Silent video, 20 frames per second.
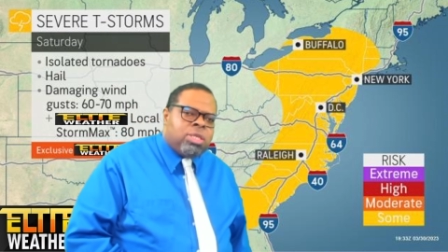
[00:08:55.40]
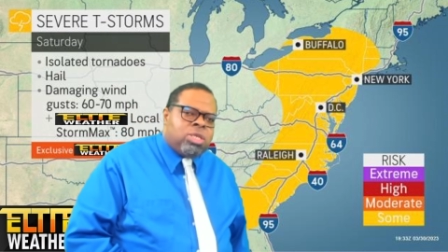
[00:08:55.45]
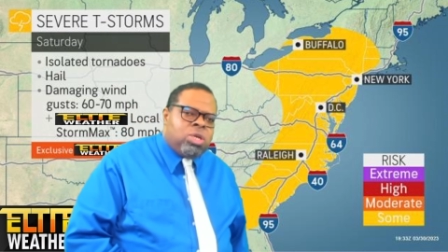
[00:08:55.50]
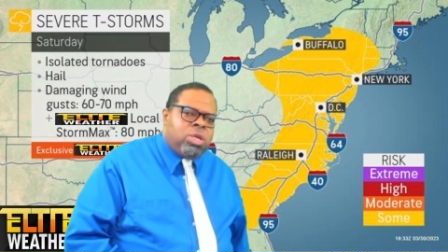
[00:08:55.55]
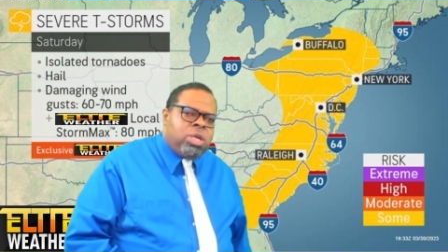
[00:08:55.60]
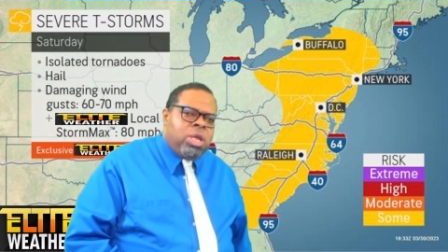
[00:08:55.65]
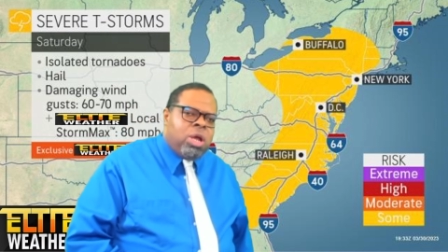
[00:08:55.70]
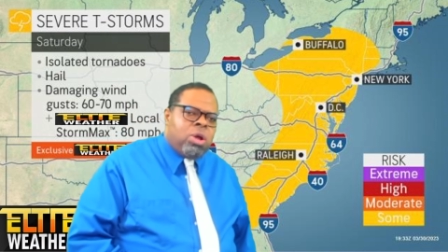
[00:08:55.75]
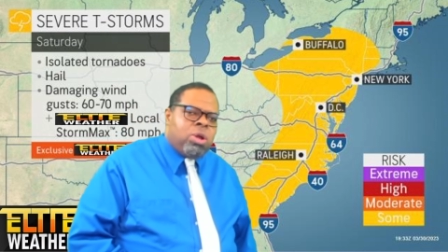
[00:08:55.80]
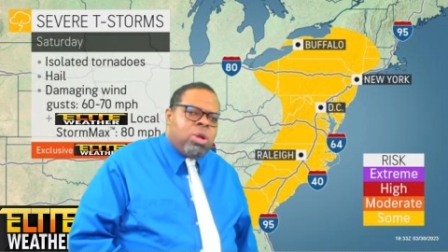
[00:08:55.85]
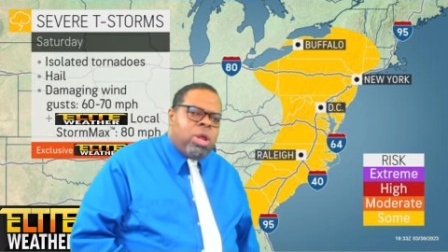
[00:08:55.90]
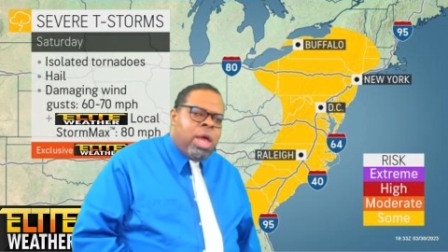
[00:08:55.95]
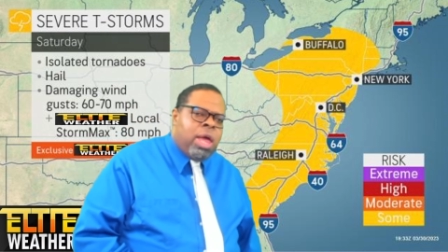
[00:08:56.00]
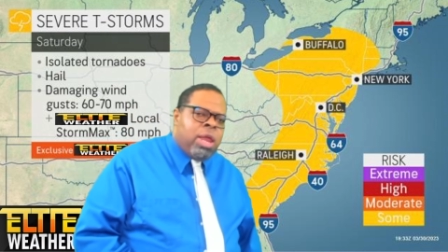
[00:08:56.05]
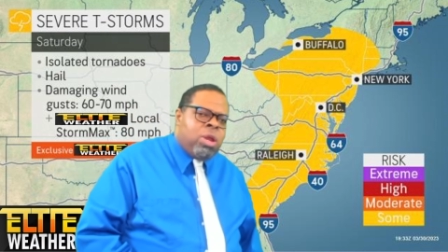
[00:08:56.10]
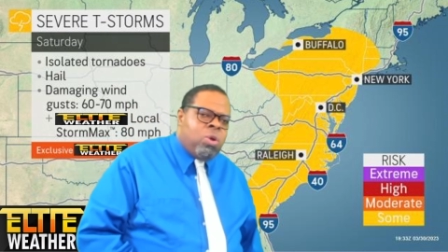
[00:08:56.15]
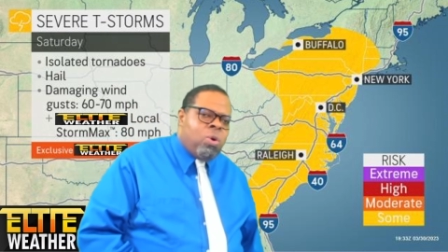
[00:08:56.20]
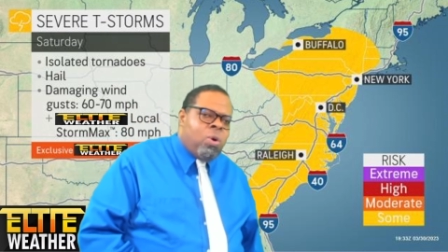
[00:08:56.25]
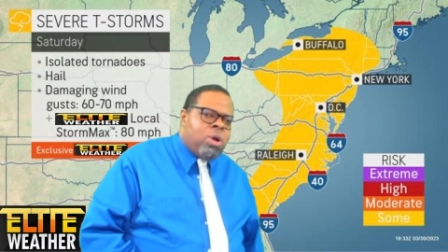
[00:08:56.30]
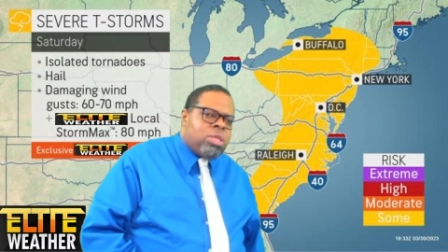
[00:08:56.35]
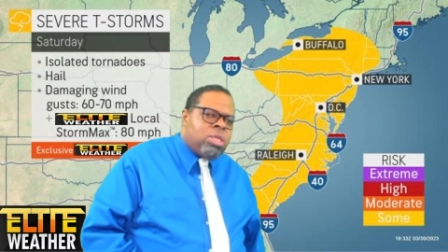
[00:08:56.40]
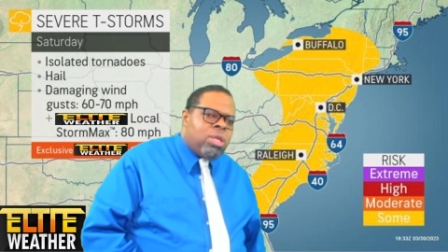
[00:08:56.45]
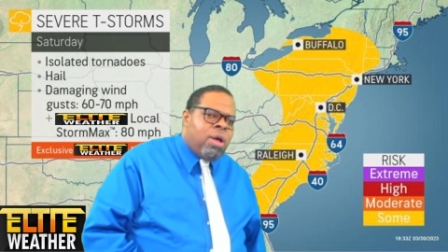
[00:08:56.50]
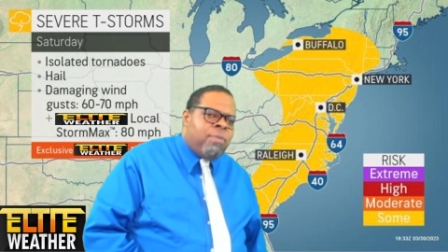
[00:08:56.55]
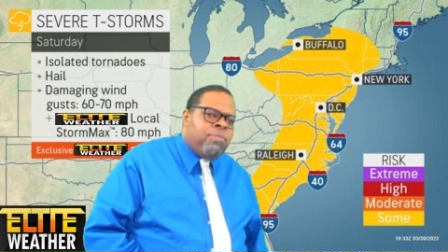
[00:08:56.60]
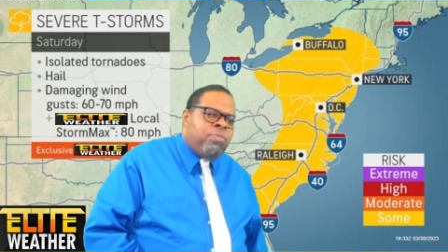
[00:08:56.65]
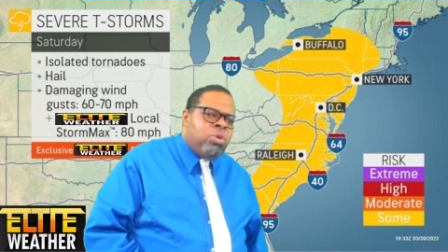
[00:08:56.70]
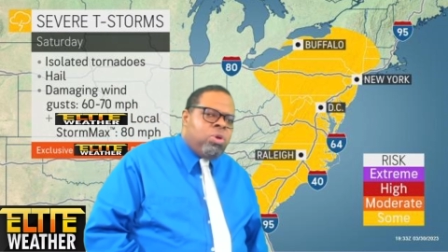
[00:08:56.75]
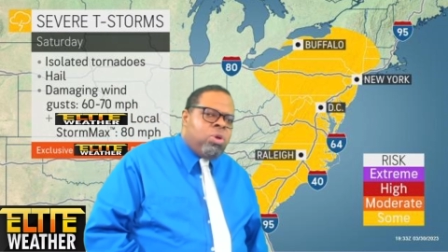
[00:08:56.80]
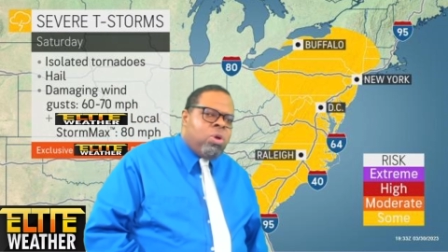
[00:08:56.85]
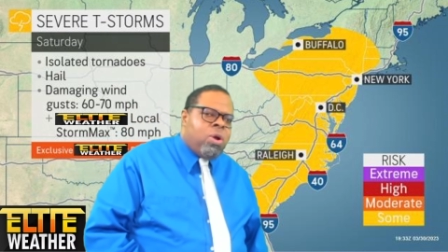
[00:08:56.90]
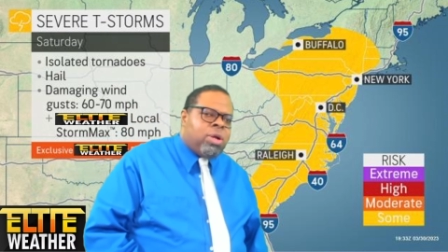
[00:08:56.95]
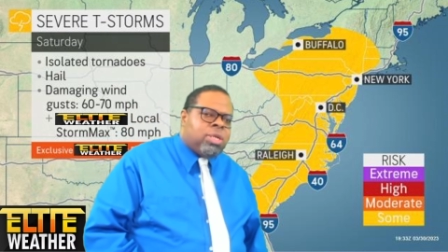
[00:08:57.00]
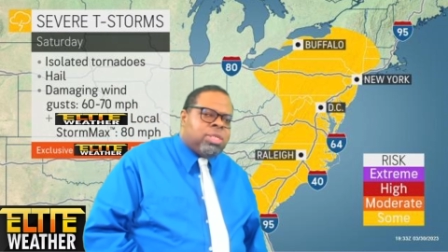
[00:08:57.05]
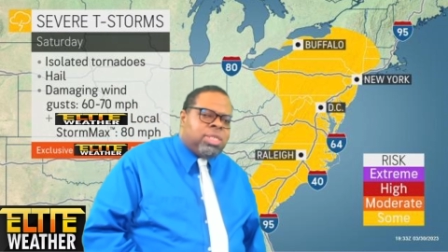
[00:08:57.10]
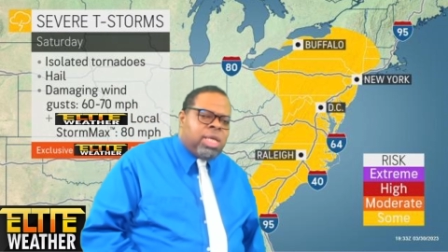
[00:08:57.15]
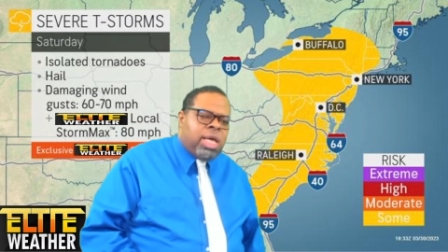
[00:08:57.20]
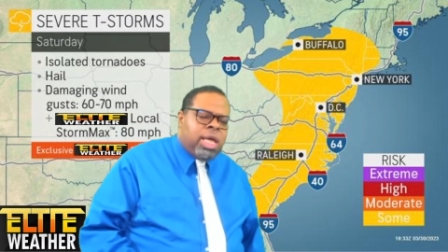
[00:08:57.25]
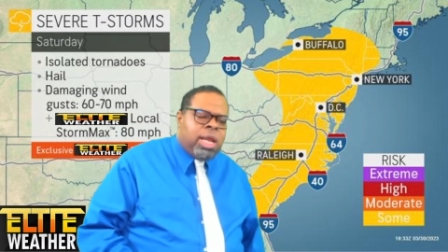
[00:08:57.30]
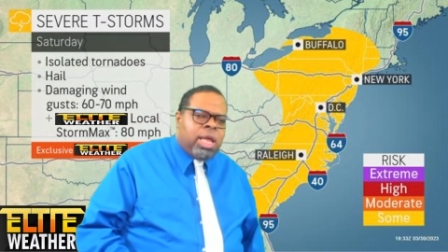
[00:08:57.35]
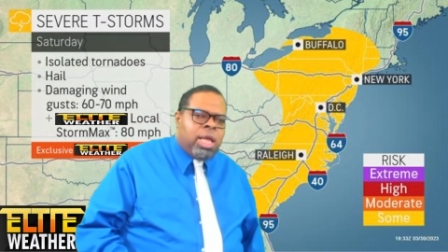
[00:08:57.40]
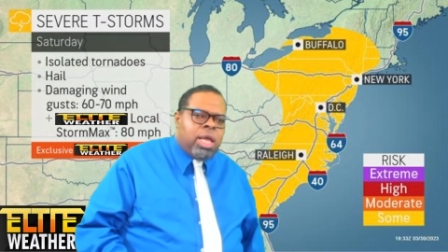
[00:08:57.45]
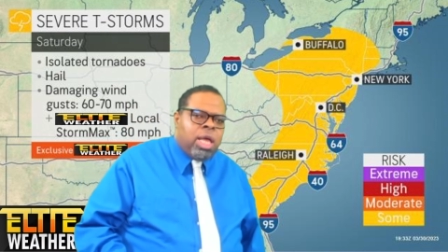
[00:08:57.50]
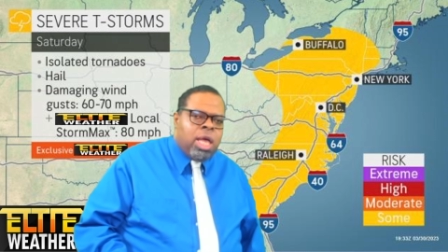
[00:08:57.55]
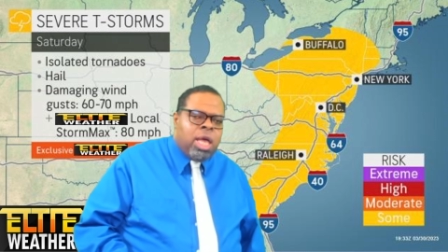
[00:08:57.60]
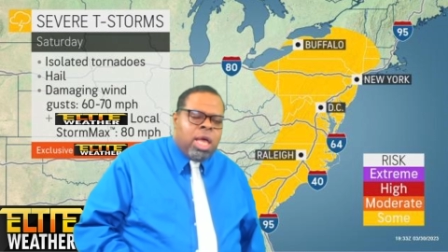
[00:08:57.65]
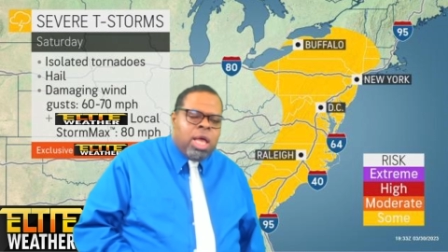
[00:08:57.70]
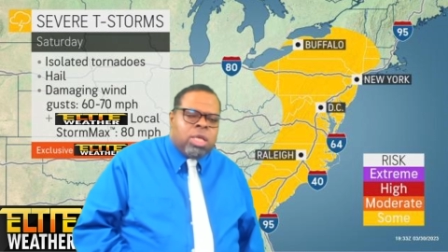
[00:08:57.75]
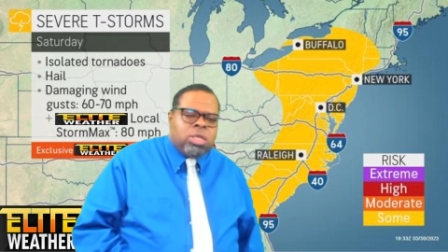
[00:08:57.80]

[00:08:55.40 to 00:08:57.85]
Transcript: to near and north of New York City.